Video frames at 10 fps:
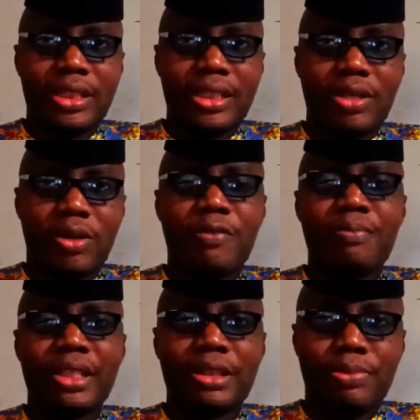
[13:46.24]
of
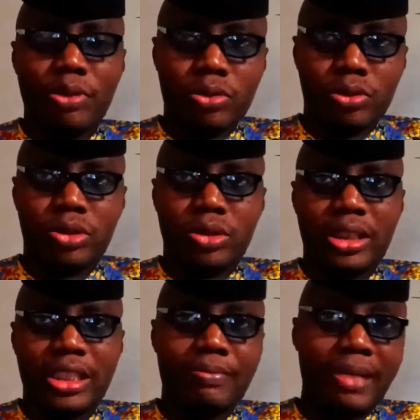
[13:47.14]
Miss Bolus
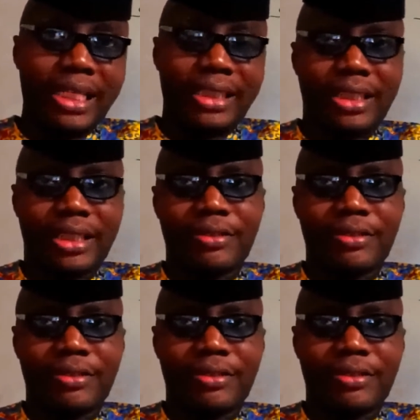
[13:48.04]
in marketing,